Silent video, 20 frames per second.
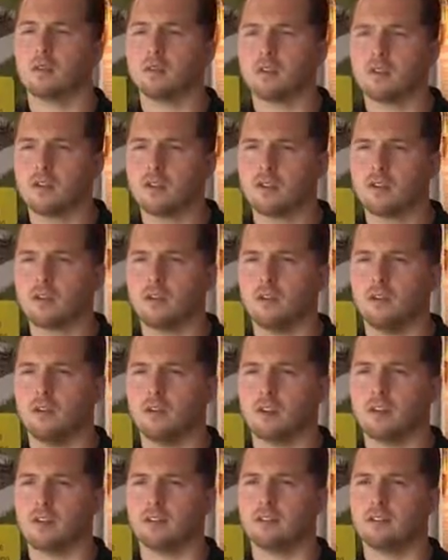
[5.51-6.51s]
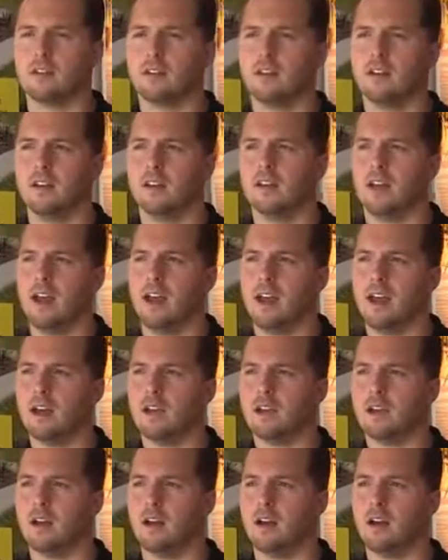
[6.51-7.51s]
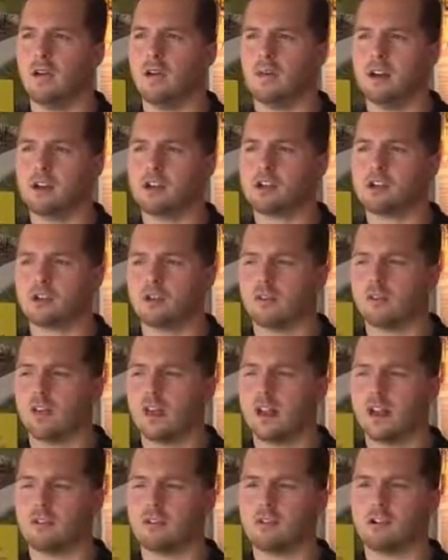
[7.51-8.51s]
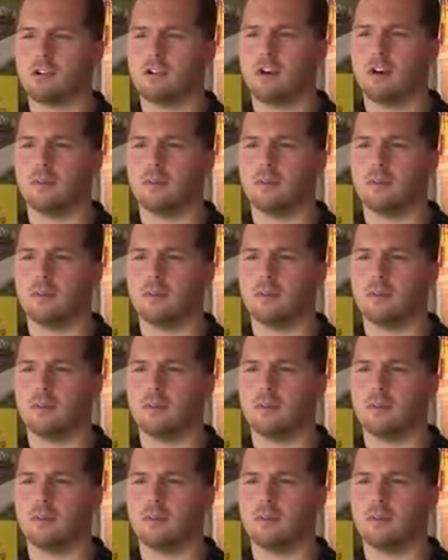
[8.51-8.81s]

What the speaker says: service focused, and we ensure that every job